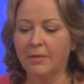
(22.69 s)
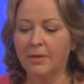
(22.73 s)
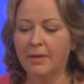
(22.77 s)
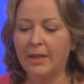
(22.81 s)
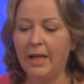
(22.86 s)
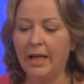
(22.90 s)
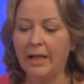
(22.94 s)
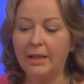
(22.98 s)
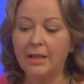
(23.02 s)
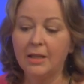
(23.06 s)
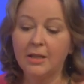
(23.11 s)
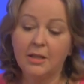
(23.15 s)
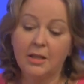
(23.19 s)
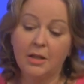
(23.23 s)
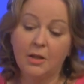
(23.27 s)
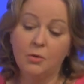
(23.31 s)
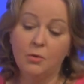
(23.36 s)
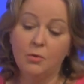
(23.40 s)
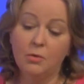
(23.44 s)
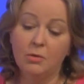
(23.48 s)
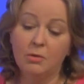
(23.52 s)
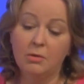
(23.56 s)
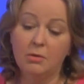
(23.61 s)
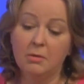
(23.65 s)
that is
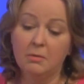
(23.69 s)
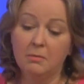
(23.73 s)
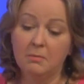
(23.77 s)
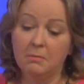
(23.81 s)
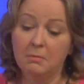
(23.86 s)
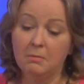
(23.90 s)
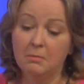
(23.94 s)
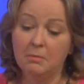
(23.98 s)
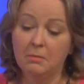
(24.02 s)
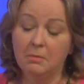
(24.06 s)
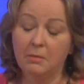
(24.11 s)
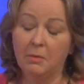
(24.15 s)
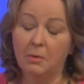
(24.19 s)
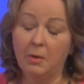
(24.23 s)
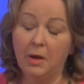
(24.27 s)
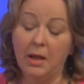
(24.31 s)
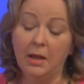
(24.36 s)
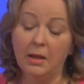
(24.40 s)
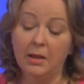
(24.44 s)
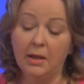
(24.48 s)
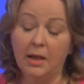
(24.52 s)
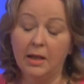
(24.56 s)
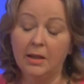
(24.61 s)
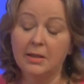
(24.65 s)
used,
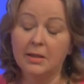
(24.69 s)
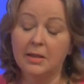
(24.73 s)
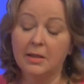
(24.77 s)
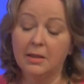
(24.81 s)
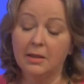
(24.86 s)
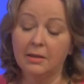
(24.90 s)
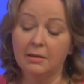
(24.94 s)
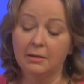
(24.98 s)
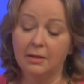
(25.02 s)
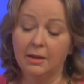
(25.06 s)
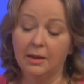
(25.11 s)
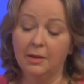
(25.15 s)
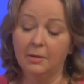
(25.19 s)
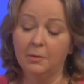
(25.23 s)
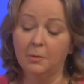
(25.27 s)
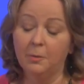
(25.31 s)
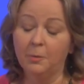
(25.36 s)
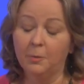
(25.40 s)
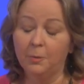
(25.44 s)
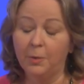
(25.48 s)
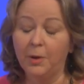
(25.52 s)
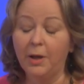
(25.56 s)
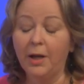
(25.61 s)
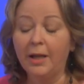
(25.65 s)
well, it's, uh,
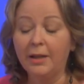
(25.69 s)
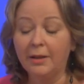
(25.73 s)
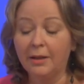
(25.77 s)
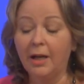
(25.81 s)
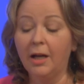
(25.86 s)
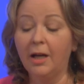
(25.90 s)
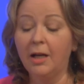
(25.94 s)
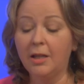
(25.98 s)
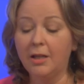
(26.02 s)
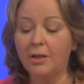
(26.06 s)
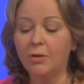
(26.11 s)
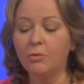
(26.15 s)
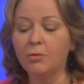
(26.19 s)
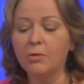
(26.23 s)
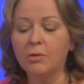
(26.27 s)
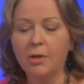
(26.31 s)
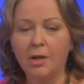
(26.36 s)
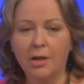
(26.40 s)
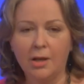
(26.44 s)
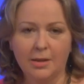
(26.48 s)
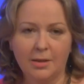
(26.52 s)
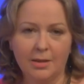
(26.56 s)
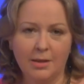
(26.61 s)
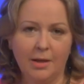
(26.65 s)
and I use
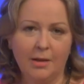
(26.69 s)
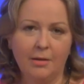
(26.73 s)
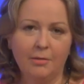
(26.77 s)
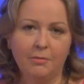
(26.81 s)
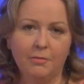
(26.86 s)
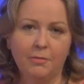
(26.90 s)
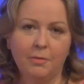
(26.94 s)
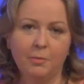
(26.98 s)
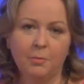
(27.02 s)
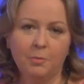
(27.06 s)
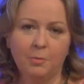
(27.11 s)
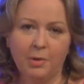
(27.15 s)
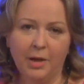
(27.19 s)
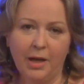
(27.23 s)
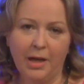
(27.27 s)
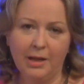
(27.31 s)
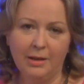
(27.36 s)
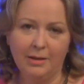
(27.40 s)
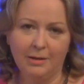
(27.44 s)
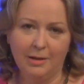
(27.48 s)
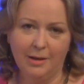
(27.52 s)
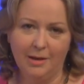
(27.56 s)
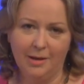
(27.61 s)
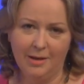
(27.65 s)
lots of
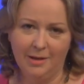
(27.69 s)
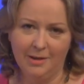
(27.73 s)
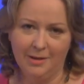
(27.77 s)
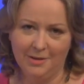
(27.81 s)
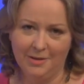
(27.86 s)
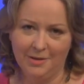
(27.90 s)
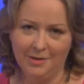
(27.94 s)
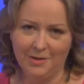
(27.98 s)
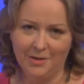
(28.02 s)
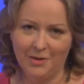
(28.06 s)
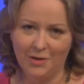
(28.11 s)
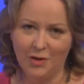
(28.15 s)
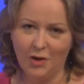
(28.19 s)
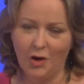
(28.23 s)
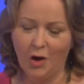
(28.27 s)
bright colors